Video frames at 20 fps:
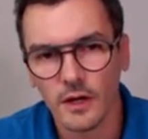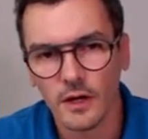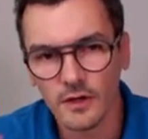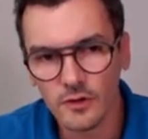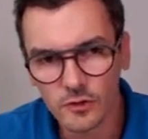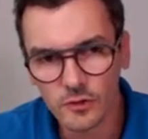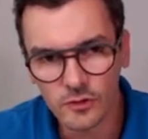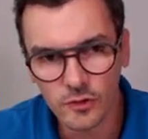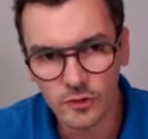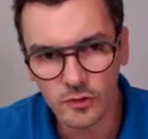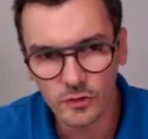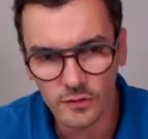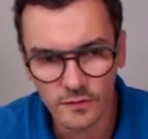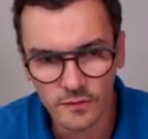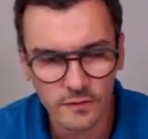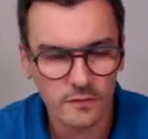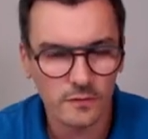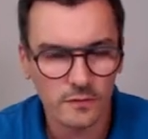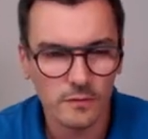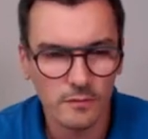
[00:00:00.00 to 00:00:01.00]
And of
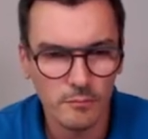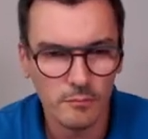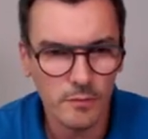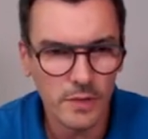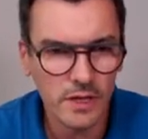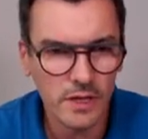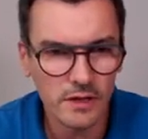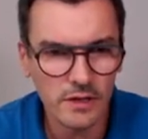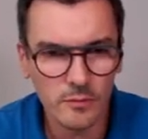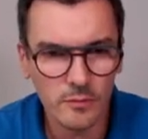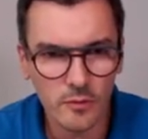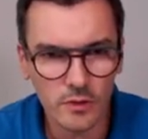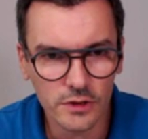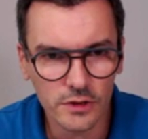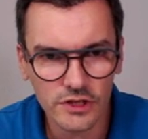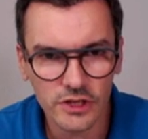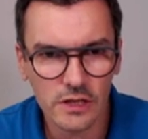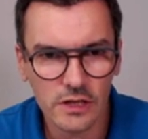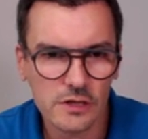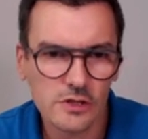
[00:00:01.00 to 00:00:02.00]
course, many
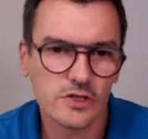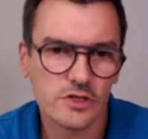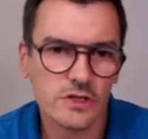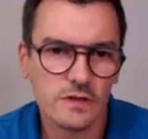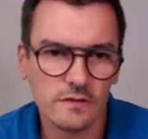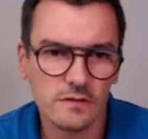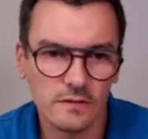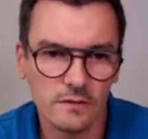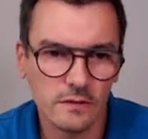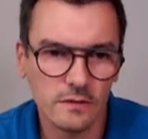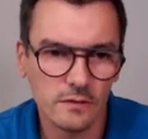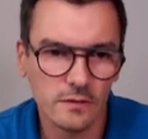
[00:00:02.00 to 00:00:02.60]
more challenges